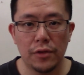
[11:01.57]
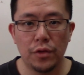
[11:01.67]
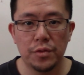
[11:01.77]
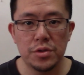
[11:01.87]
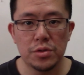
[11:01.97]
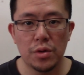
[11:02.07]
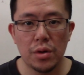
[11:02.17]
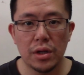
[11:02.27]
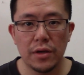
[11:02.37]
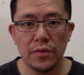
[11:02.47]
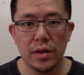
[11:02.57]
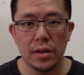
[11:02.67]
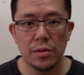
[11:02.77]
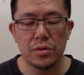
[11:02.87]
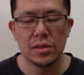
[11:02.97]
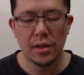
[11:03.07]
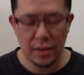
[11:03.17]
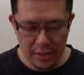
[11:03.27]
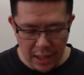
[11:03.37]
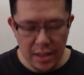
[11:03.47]
Live, for future nerd geeky videos.
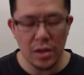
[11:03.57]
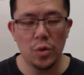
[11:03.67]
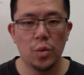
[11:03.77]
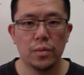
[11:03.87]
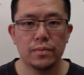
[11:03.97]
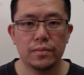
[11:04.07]
Thank you.